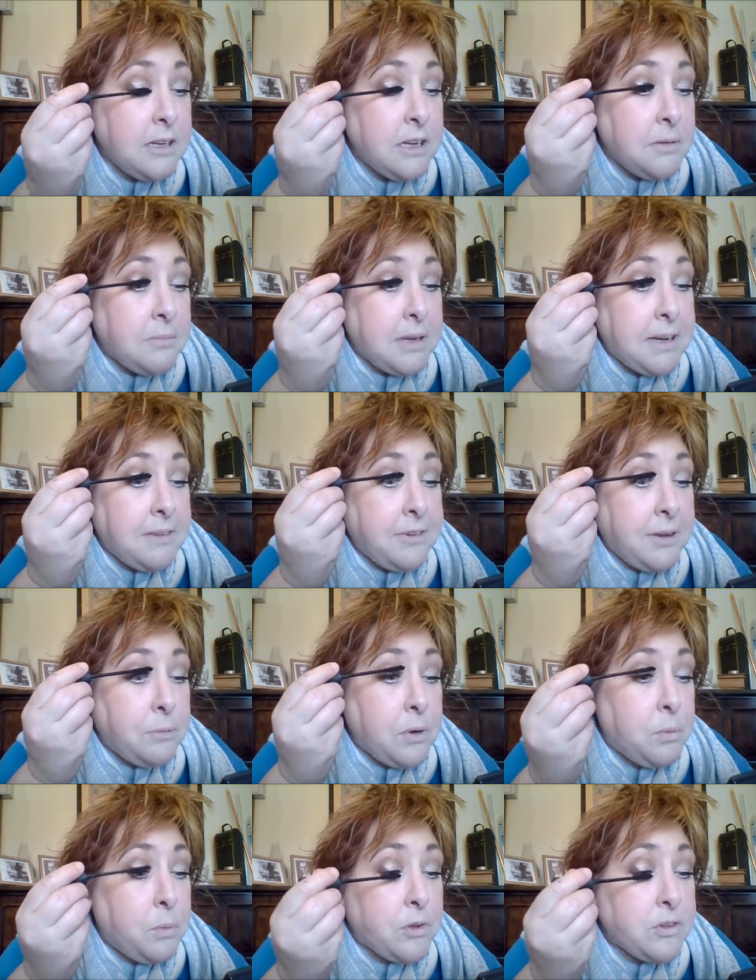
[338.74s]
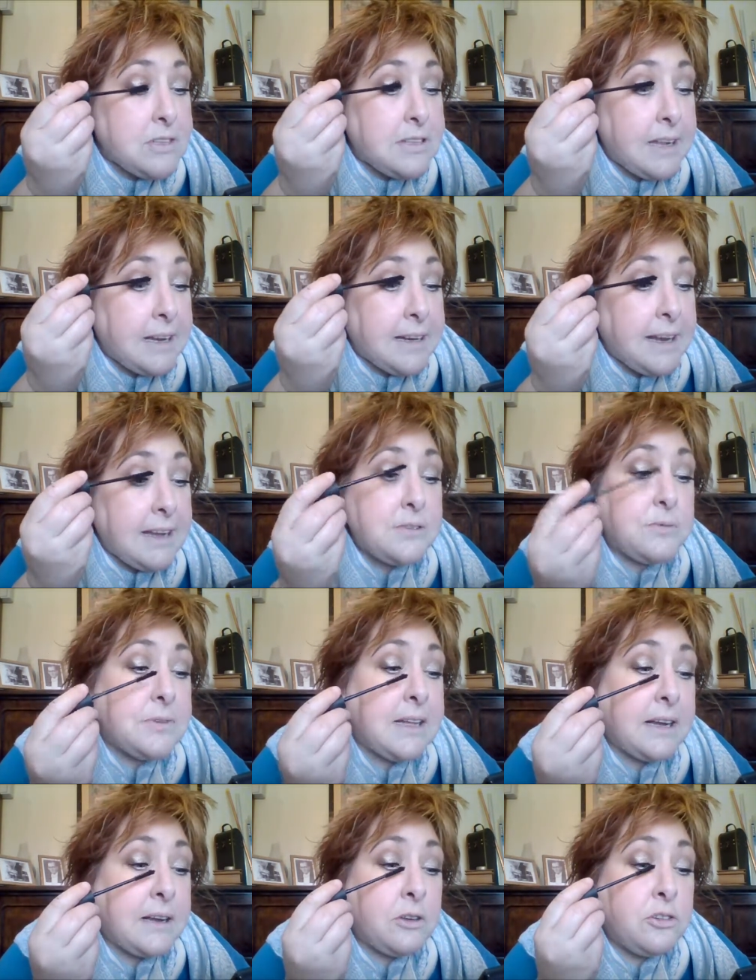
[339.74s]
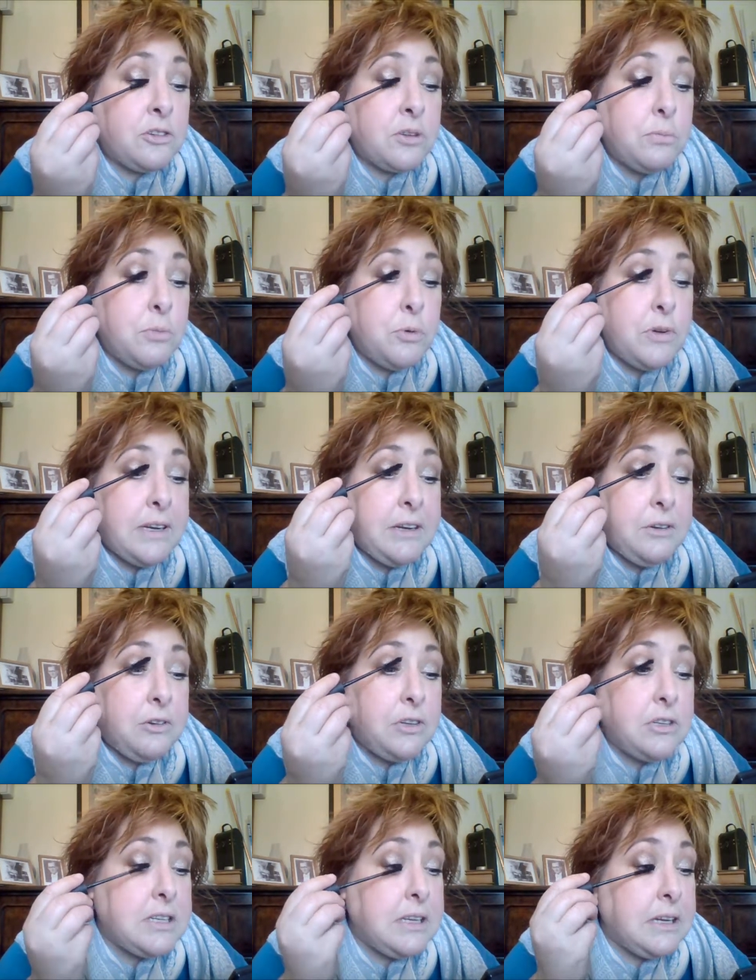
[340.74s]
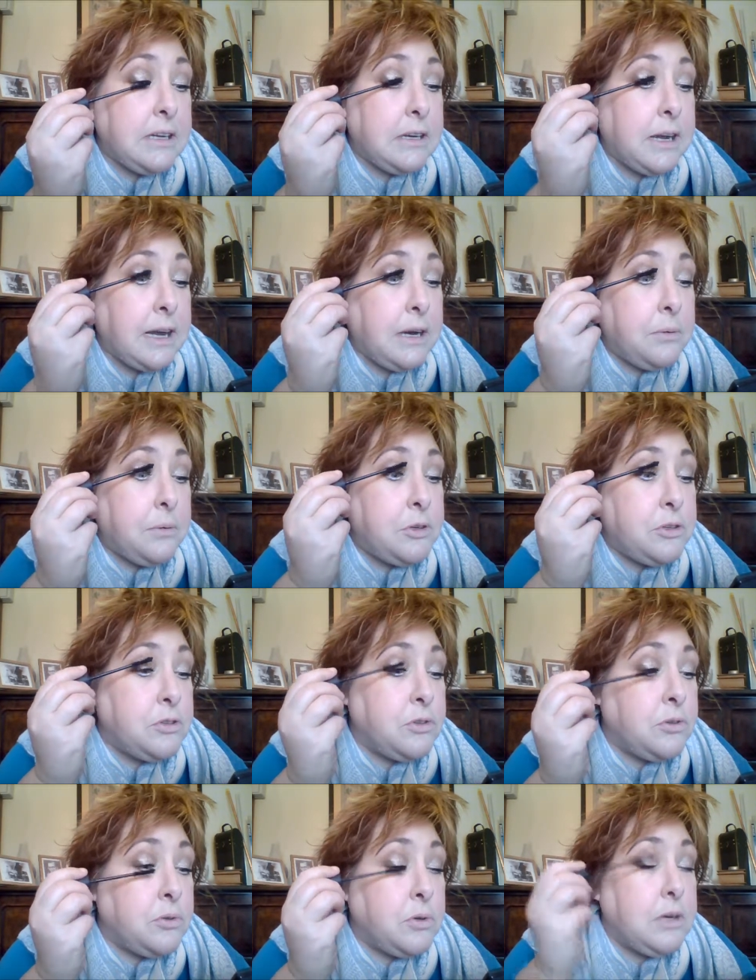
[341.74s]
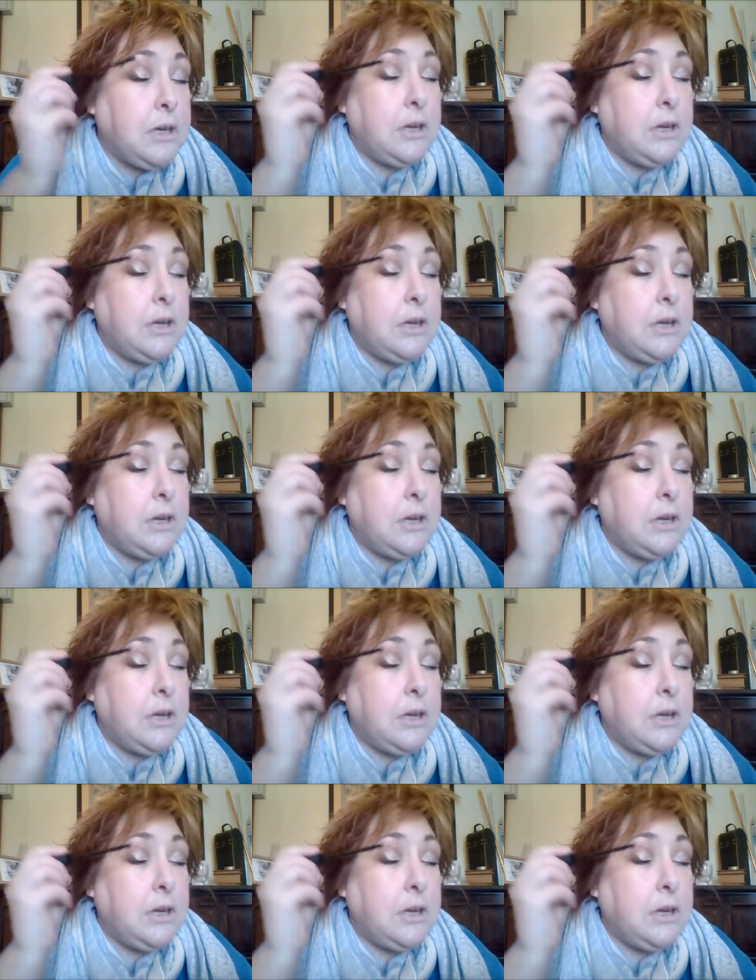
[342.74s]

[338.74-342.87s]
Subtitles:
But if it wasn't that case, it was like just a morning routine, I would do